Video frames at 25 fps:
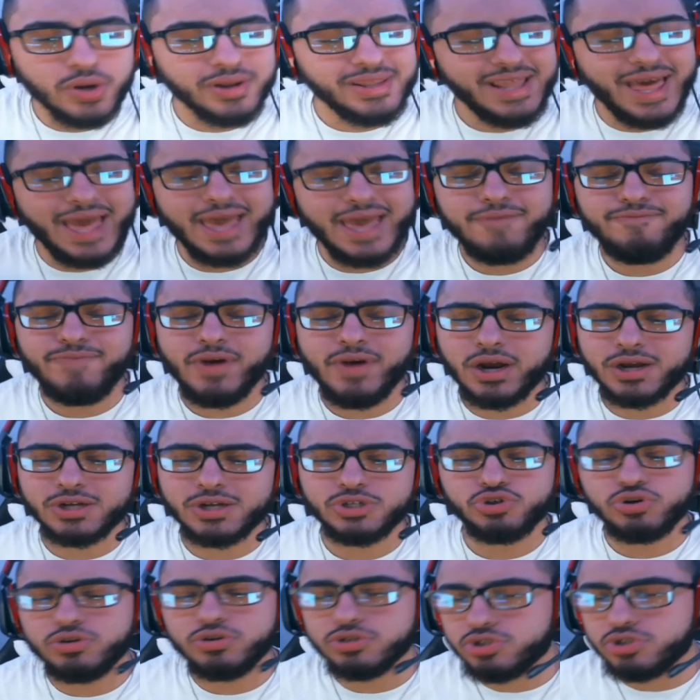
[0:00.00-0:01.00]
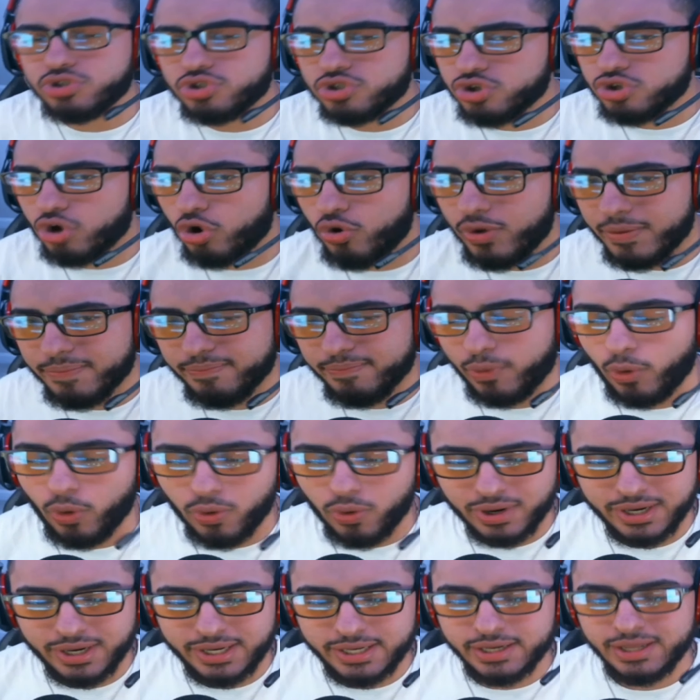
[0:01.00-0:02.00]
and that hipfire control is so
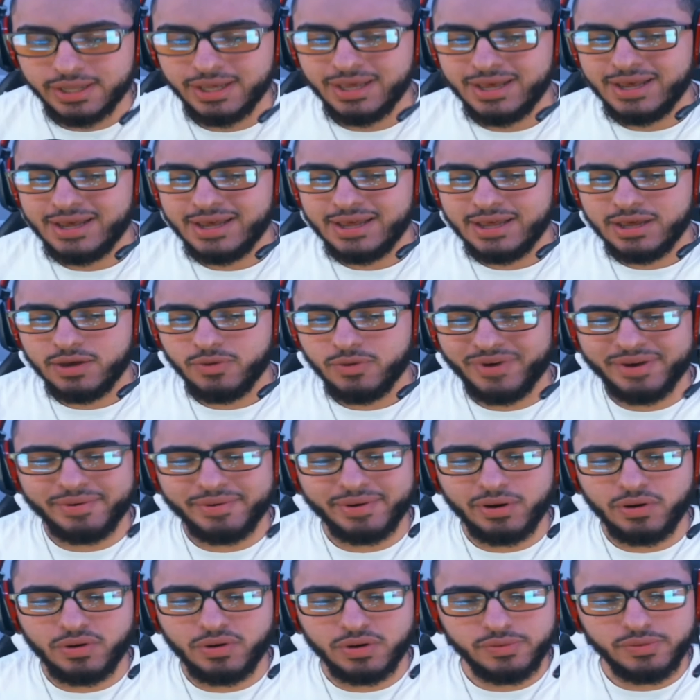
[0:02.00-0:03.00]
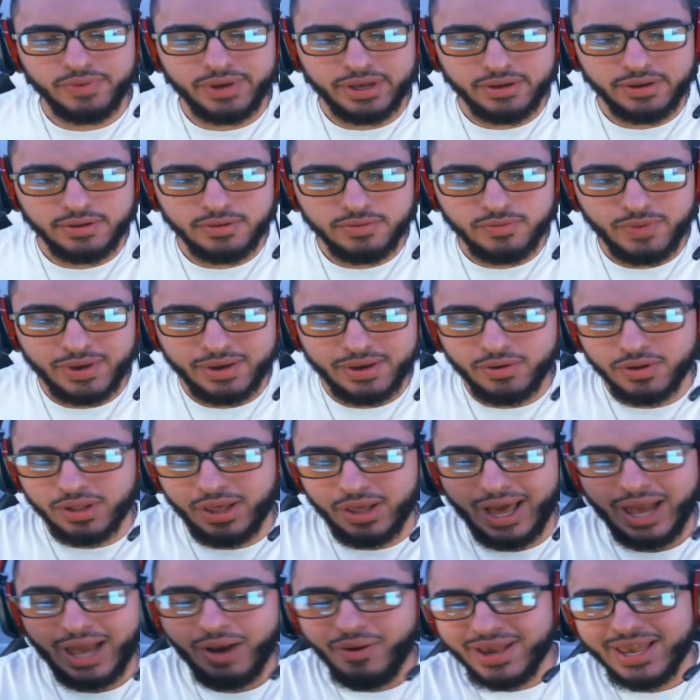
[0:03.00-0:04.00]
important. Wait, wait, hold on, wait, wait, hold on.
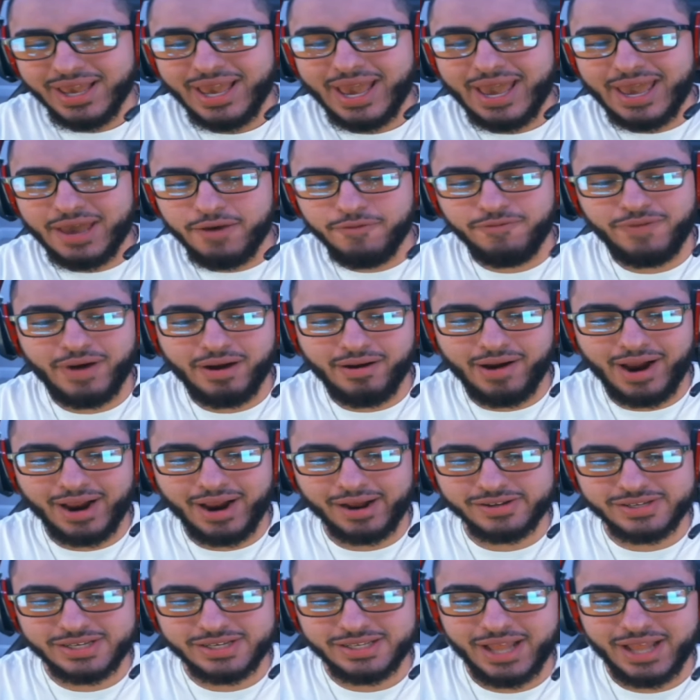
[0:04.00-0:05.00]
How do I get hipfire accuracy